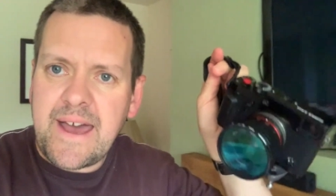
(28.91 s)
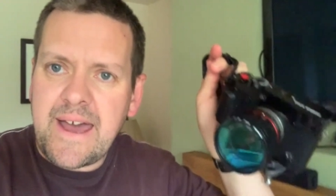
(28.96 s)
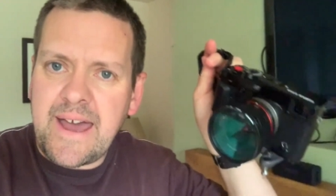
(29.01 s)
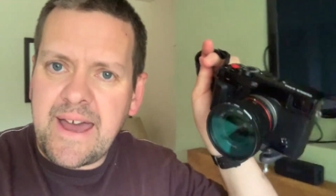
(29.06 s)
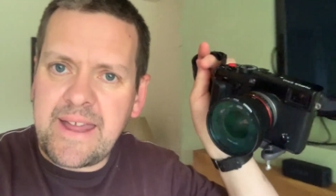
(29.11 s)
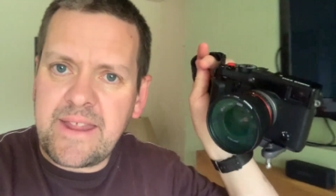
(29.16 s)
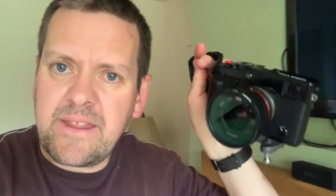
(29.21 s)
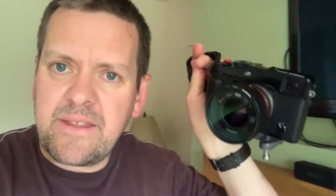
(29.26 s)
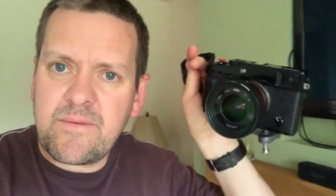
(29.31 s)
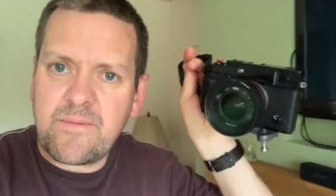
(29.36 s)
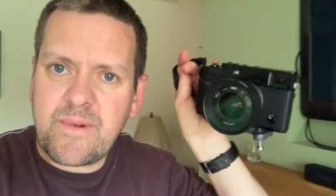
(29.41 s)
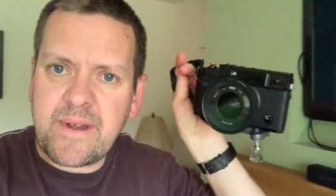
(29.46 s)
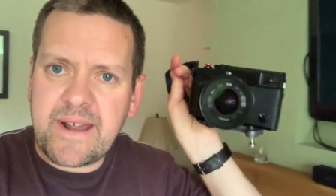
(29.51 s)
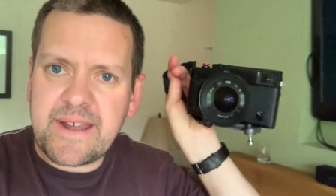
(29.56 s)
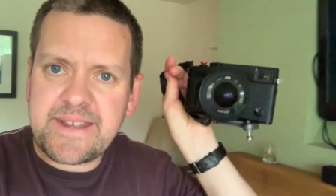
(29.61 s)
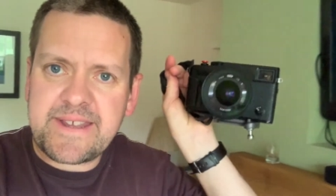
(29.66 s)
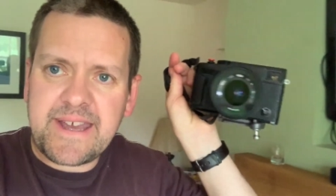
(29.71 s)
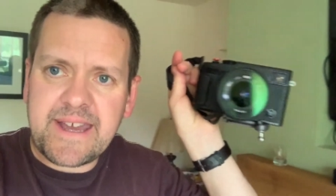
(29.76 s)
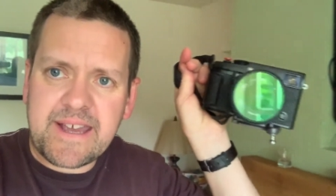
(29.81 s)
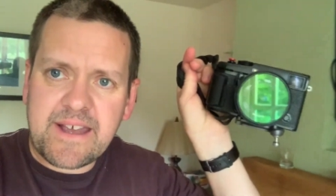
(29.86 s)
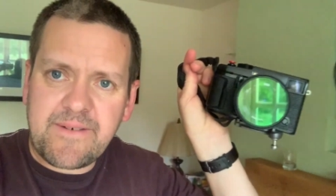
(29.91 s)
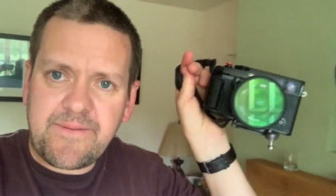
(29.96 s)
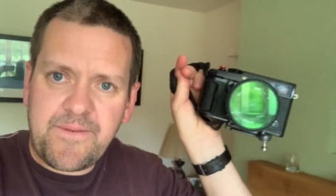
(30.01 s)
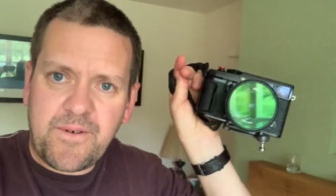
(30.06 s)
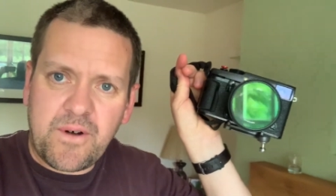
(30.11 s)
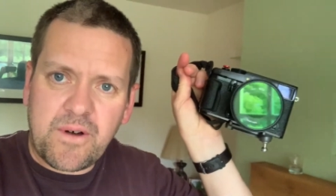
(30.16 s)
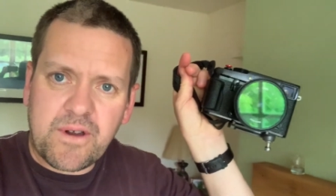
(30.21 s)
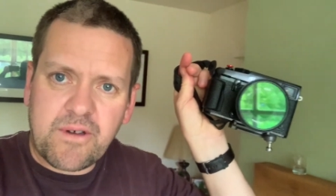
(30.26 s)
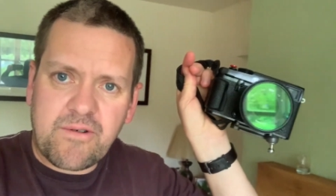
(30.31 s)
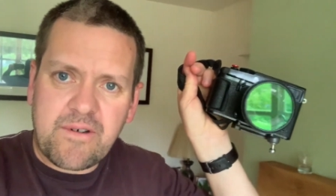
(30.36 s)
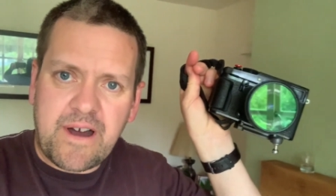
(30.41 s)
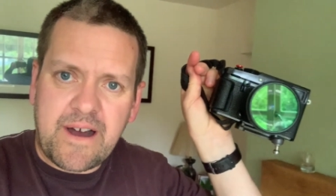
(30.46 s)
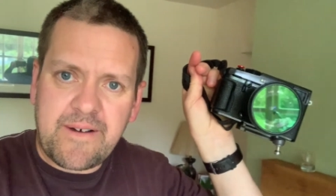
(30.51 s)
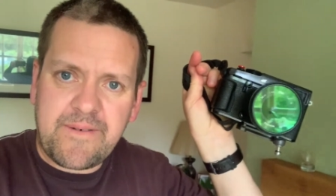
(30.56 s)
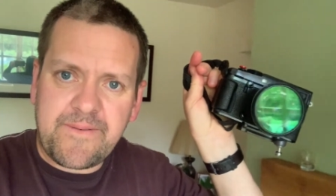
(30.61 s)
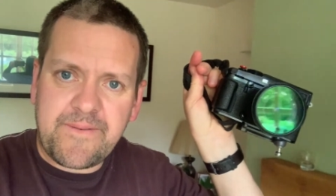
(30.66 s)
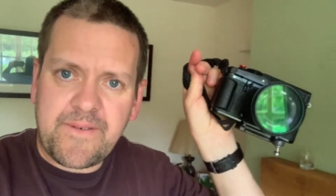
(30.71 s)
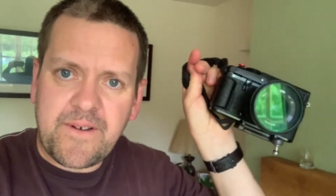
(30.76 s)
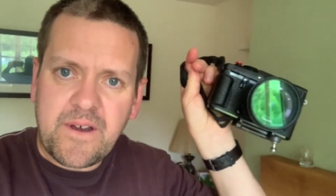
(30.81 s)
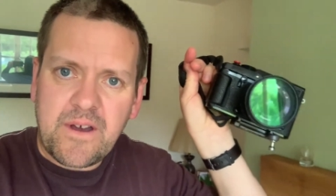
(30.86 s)
And when I take a photograph
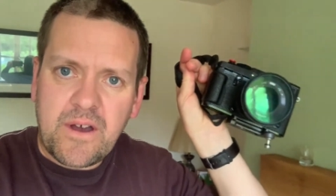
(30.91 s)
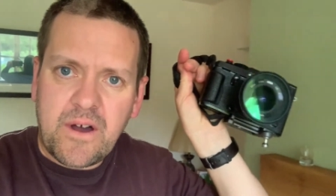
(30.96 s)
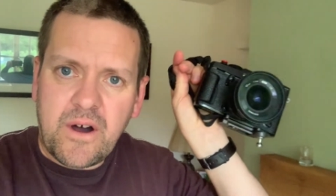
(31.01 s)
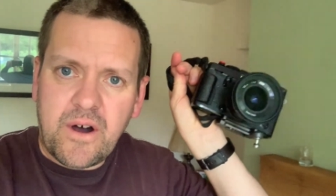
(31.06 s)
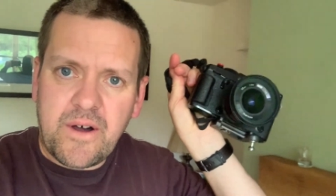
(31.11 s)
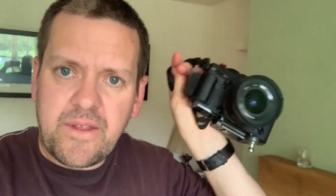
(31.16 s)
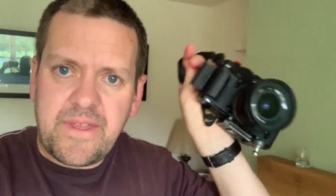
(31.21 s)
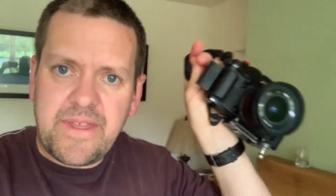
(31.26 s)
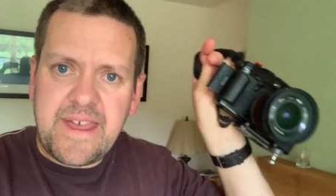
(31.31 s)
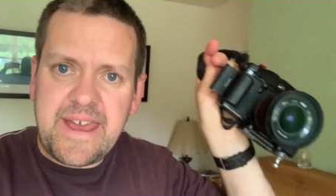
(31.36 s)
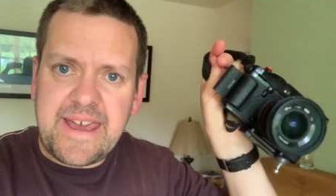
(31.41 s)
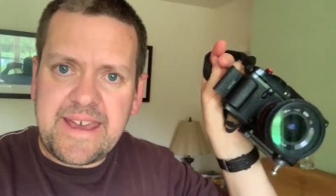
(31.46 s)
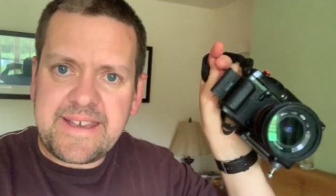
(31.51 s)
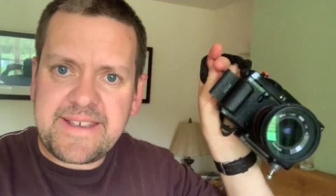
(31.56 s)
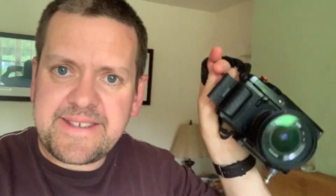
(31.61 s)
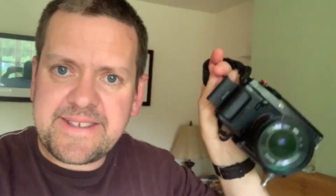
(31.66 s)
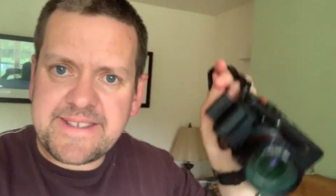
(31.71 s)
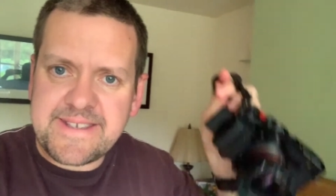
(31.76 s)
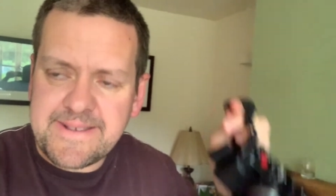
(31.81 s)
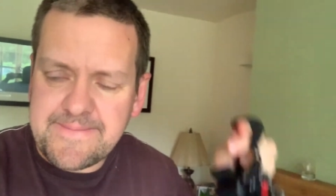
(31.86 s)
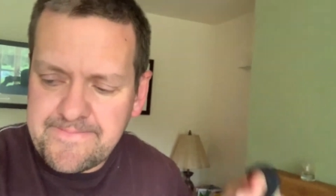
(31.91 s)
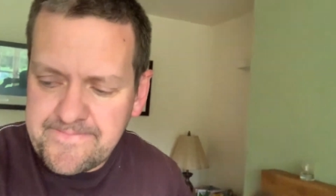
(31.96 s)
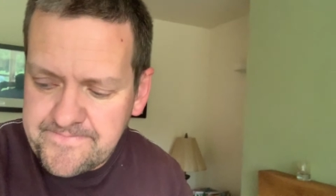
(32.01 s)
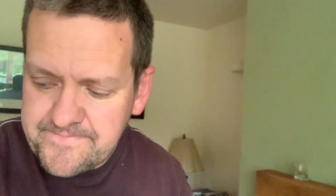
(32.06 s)
on this,